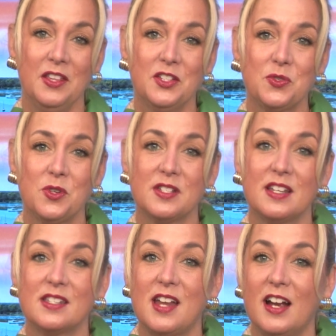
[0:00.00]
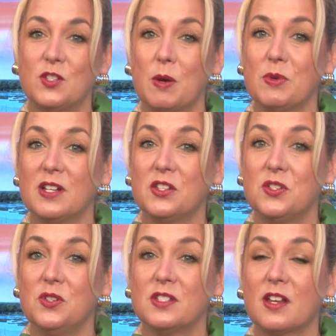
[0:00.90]
The school says tides represent
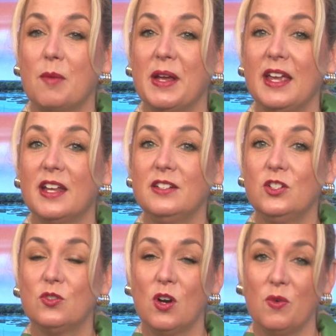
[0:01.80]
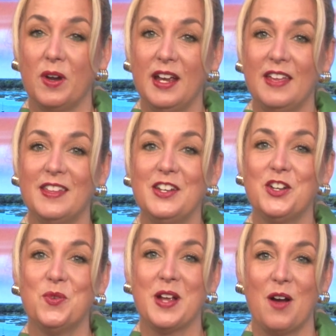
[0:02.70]
students coming in, growing, and then
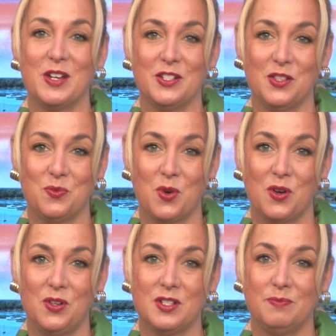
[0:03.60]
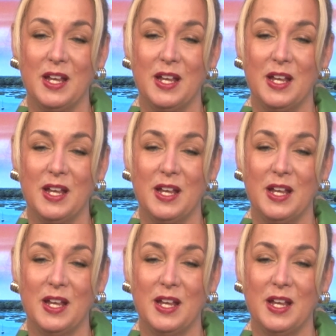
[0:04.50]
going out into the world.